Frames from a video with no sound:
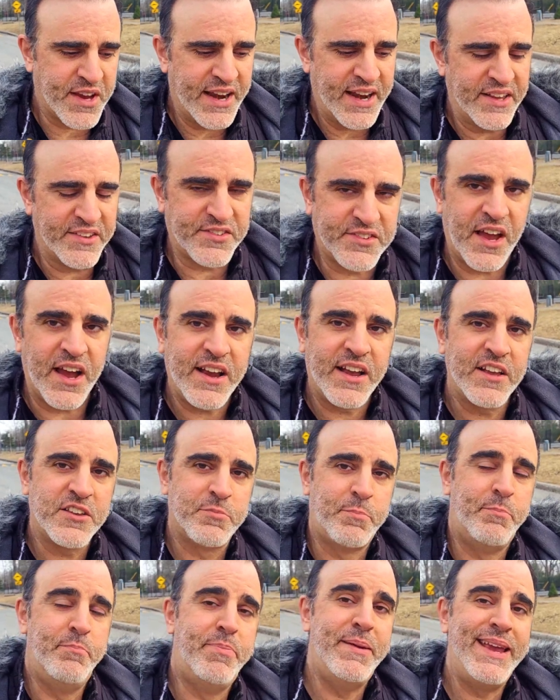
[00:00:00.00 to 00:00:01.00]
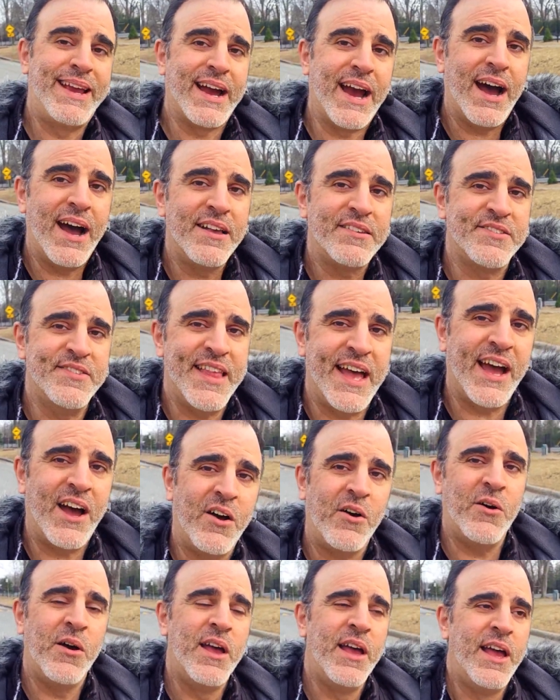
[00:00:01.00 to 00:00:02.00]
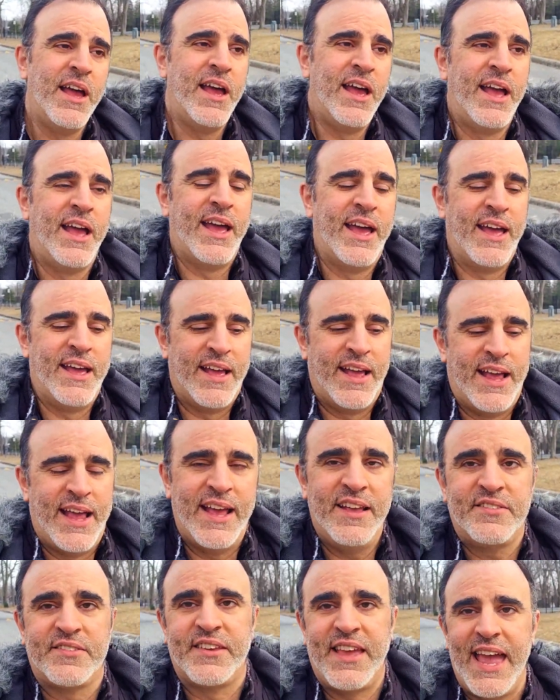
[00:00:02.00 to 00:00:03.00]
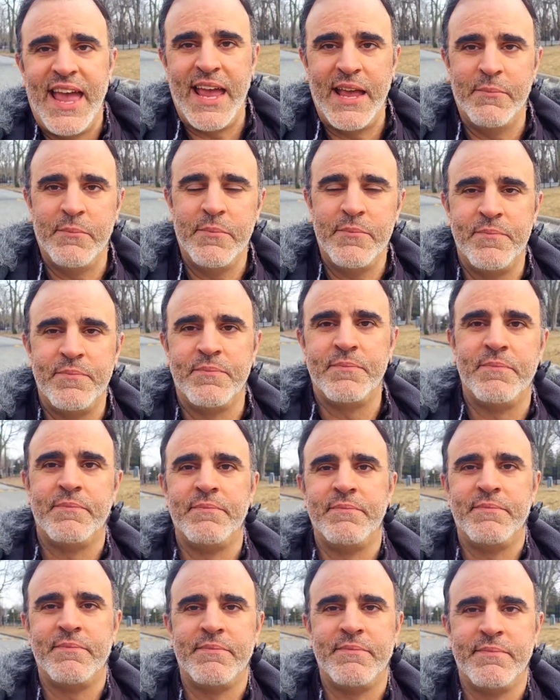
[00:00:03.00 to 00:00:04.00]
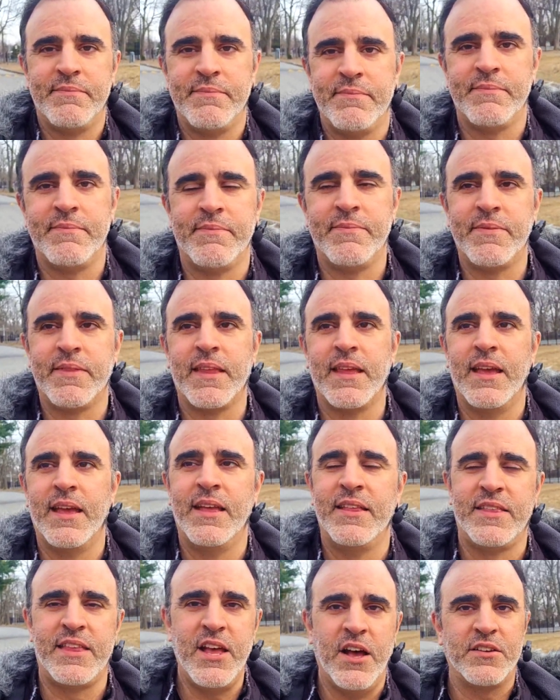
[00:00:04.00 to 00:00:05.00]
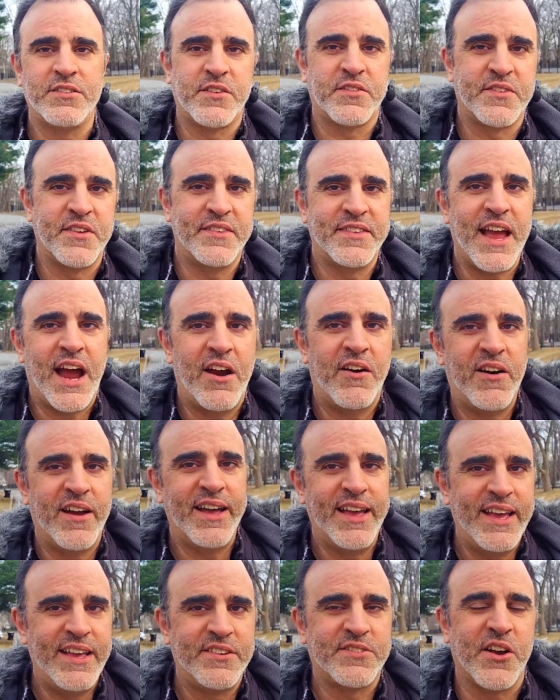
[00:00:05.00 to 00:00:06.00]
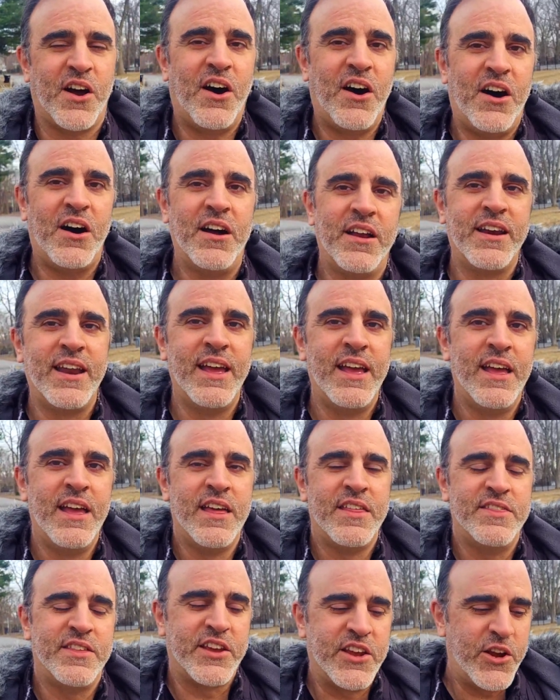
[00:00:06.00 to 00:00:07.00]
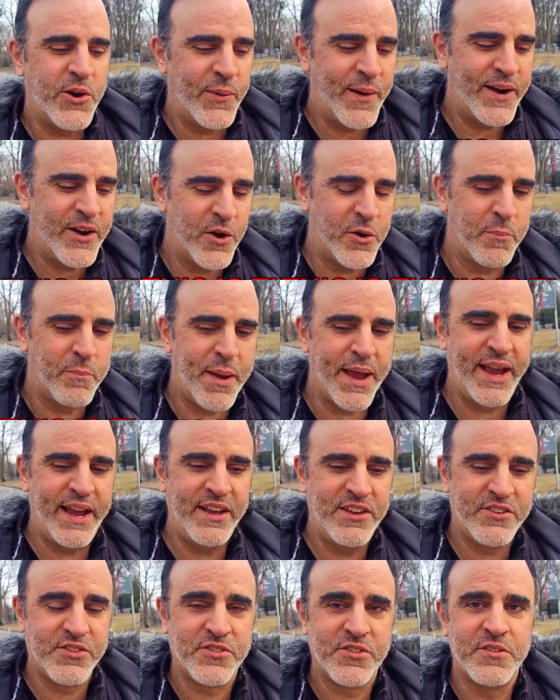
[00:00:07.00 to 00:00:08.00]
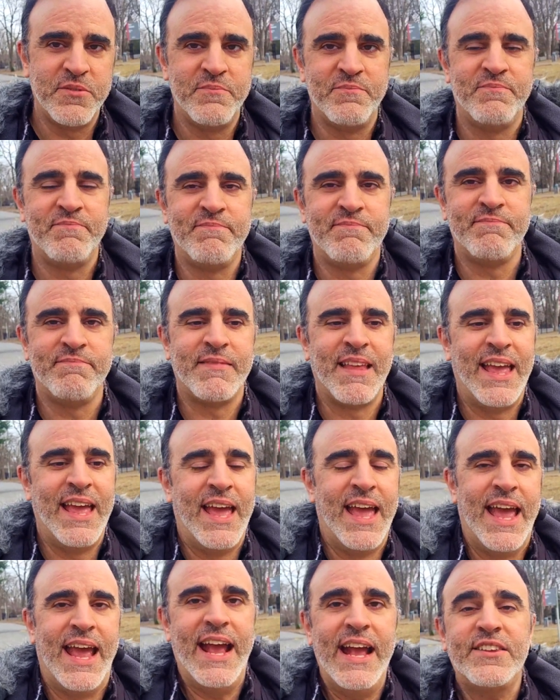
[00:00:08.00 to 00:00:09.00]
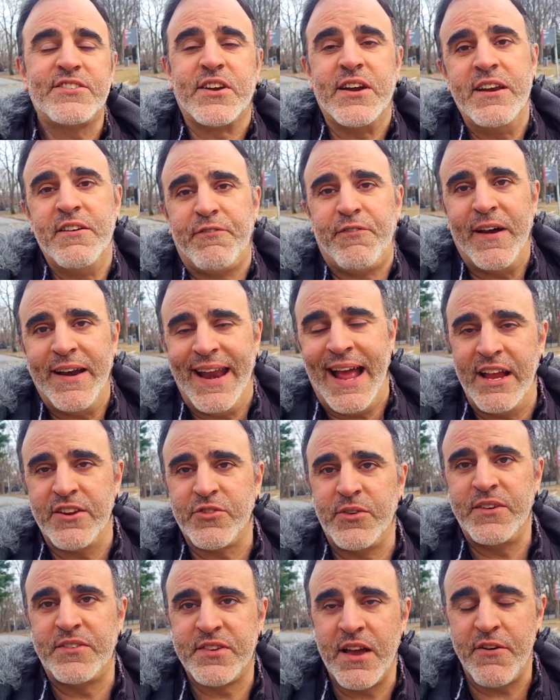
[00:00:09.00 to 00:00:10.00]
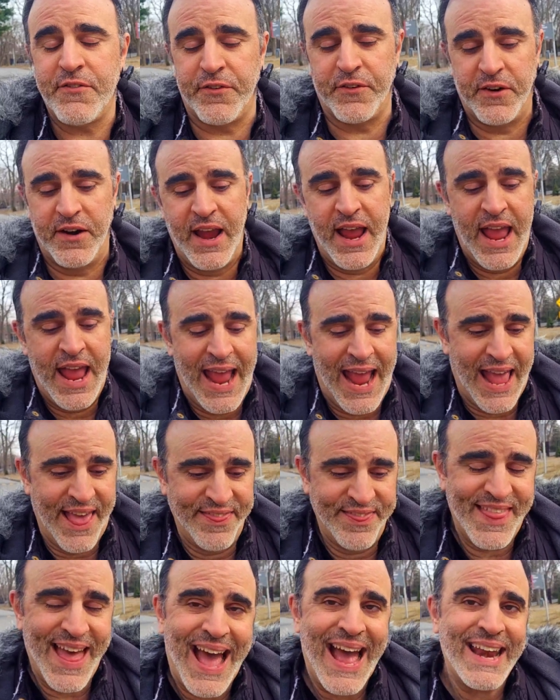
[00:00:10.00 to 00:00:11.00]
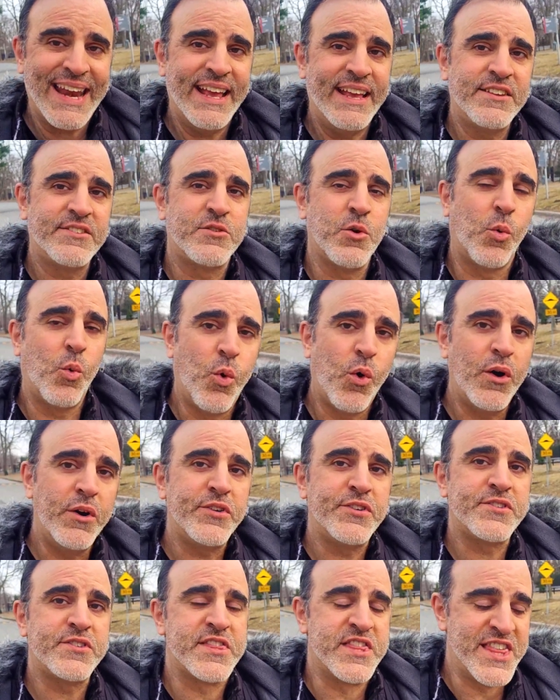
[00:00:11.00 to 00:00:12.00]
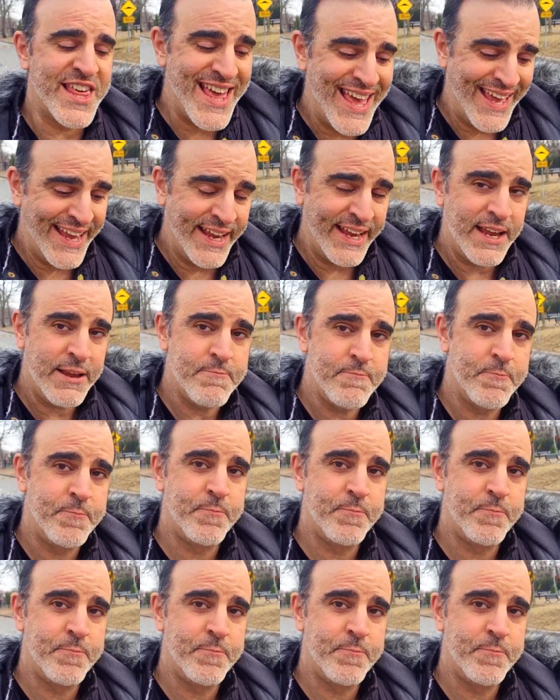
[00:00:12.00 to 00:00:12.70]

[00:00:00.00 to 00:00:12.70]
gonna suck is because now his game, Tales of Kenzera, is on the Curator page, it's gonna financially suffer. And that is the worst thing,